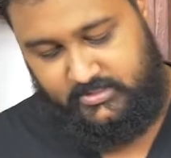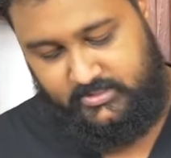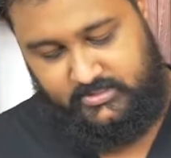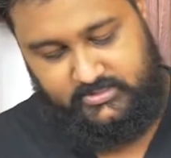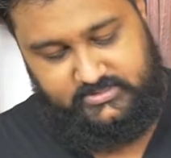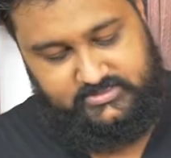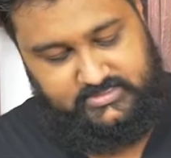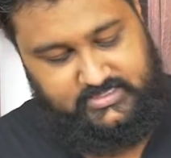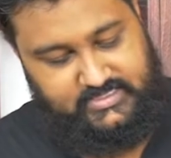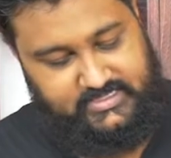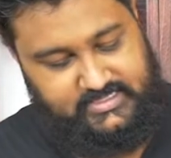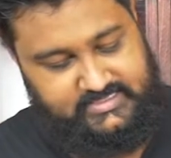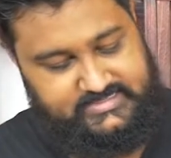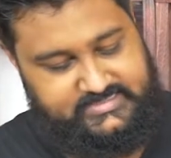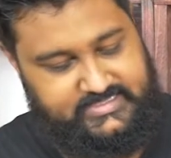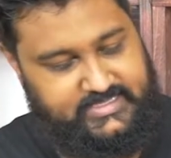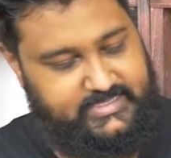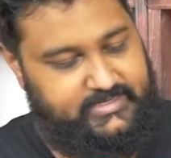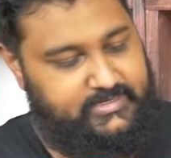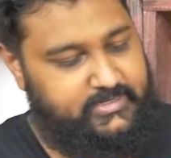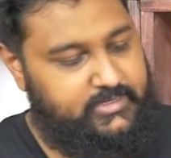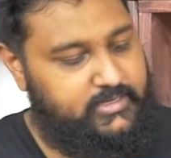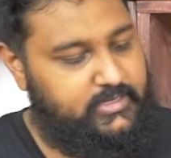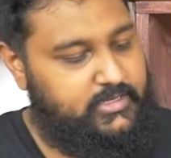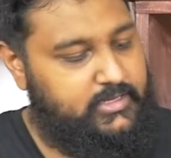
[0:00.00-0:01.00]
So like I
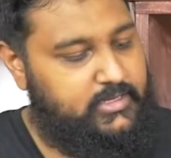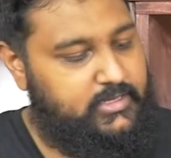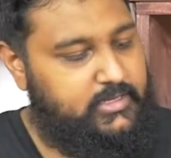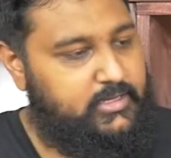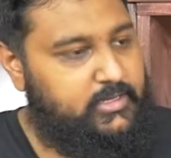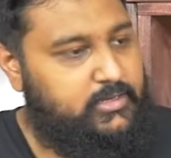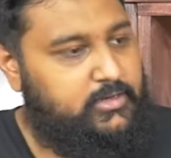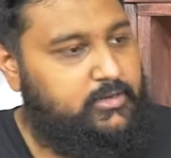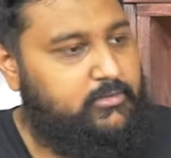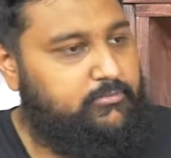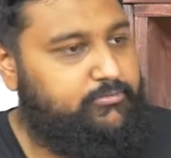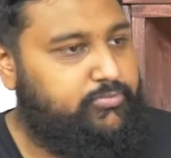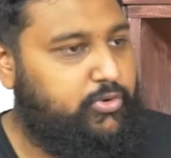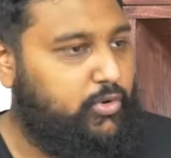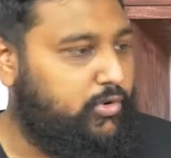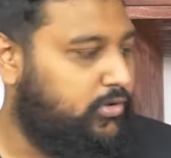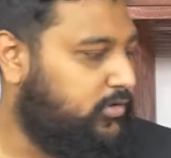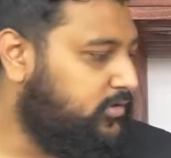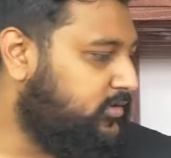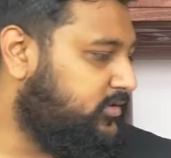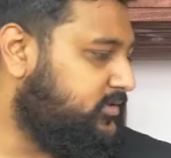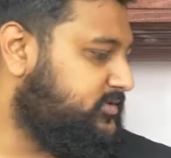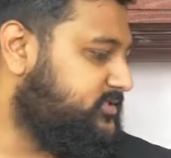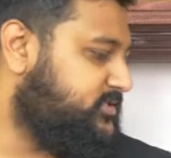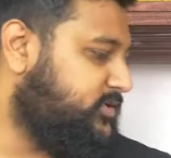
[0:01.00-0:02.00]
said,
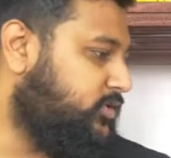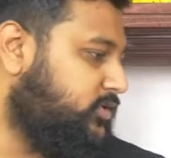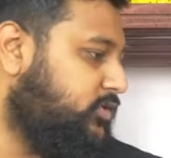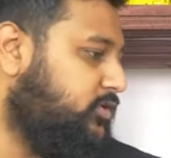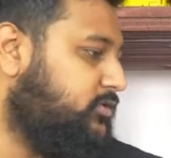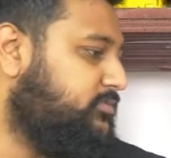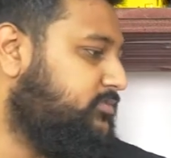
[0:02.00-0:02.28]
Paul told